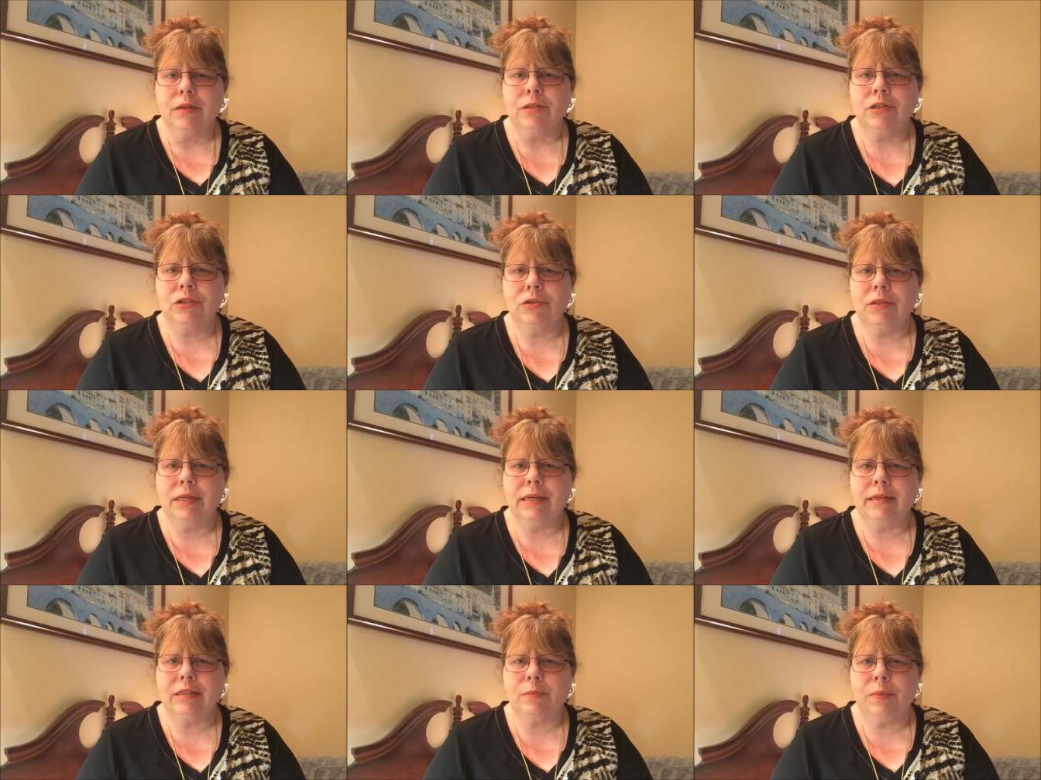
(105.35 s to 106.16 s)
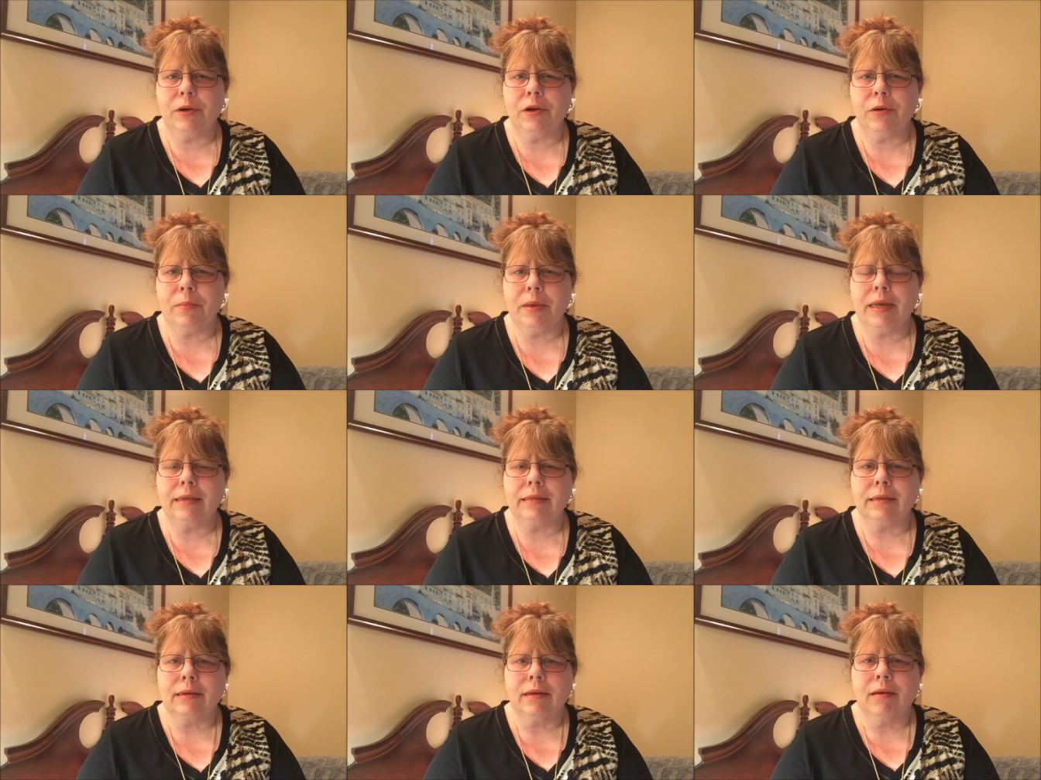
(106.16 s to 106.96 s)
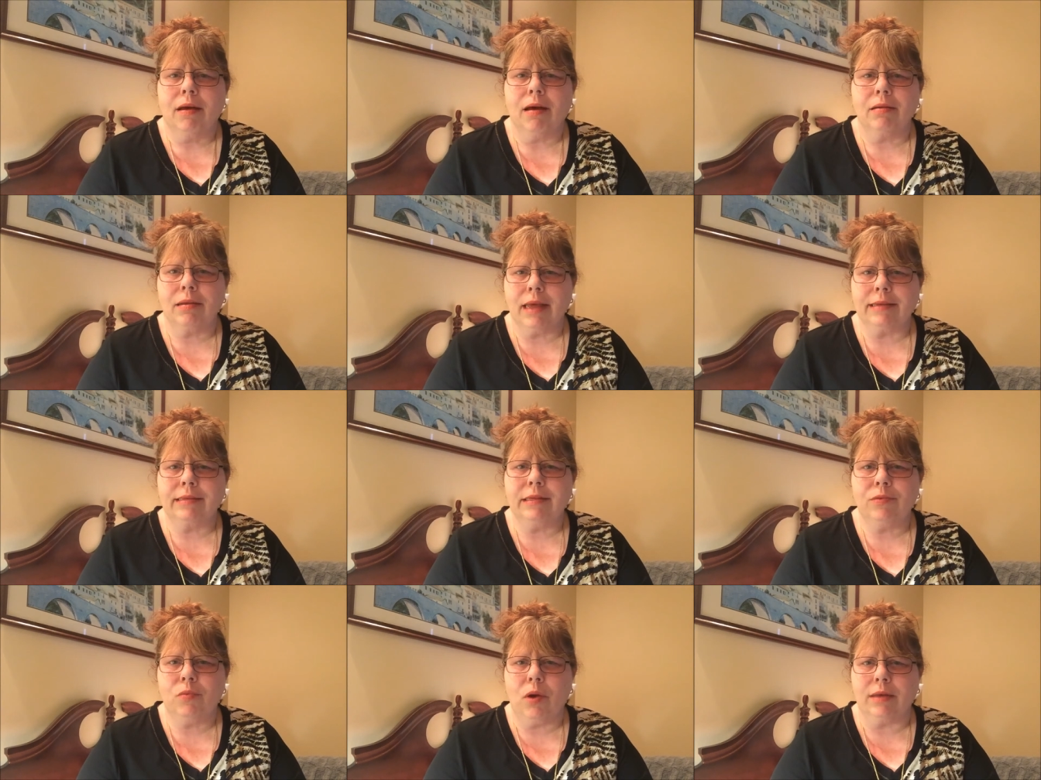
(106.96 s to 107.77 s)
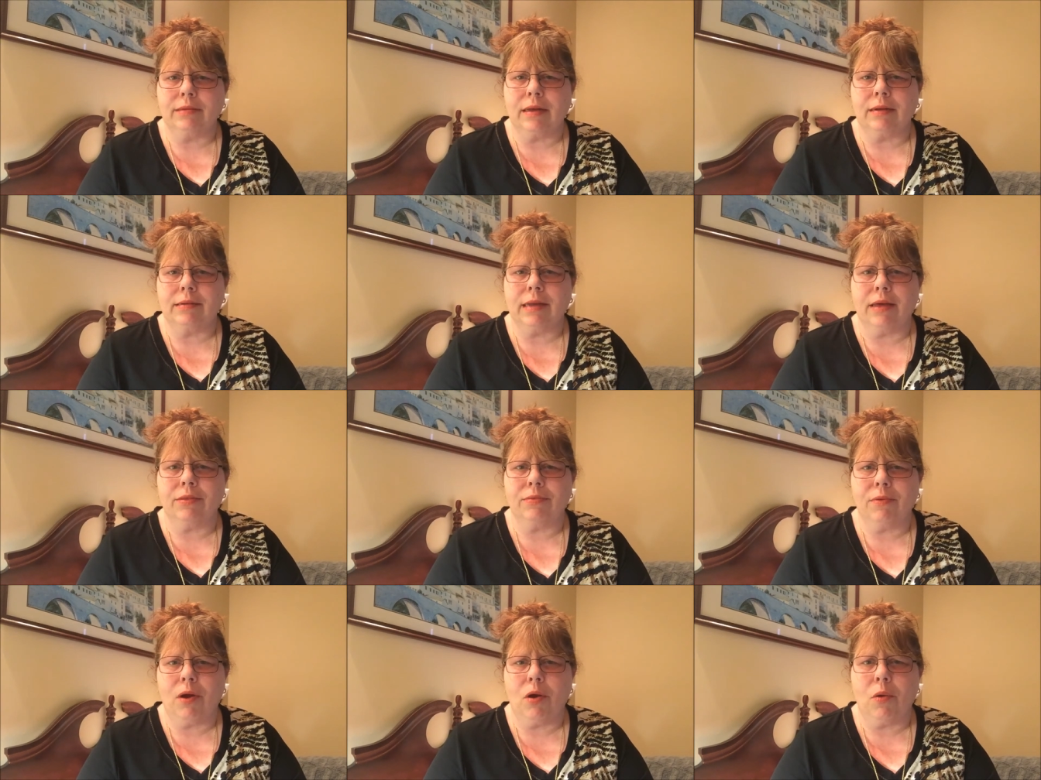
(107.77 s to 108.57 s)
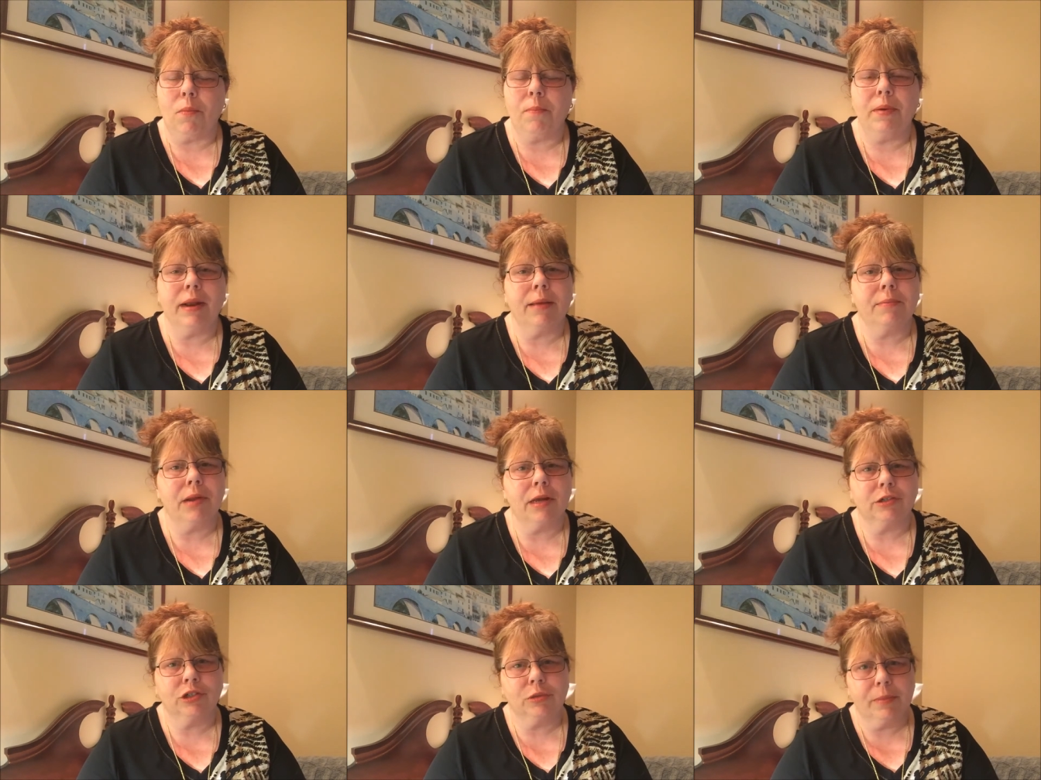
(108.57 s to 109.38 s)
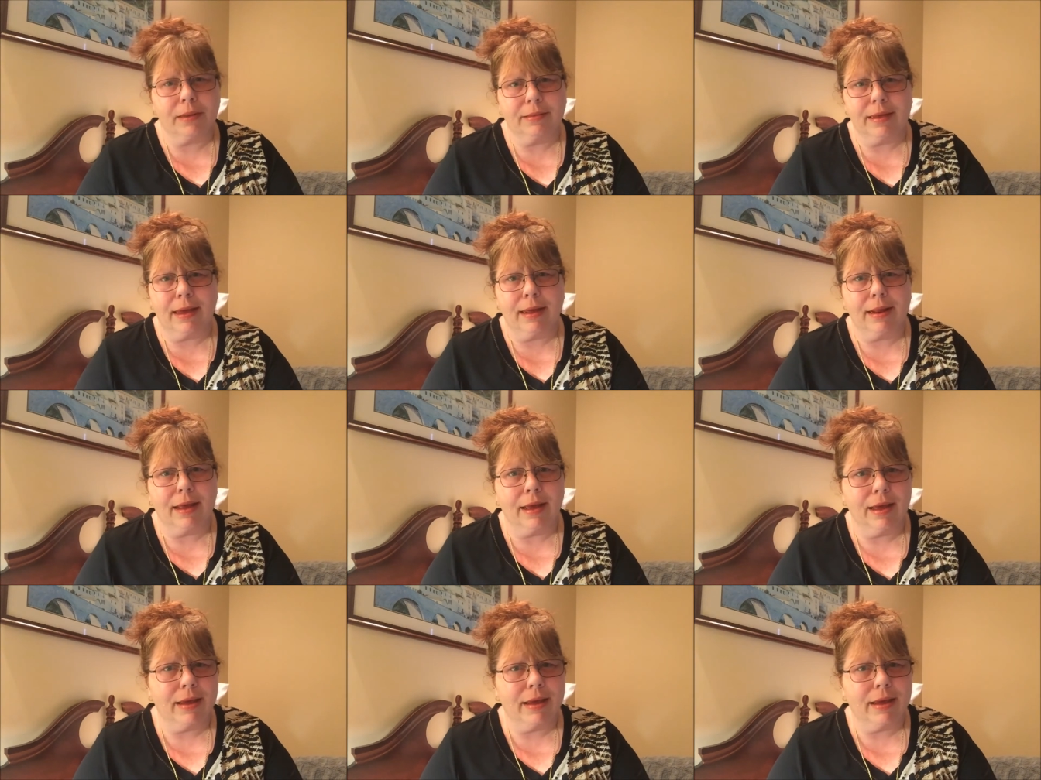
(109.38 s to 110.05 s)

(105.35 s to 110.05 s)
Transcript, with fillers: to do the experiment unless he was on death row, but I'm not sure about that.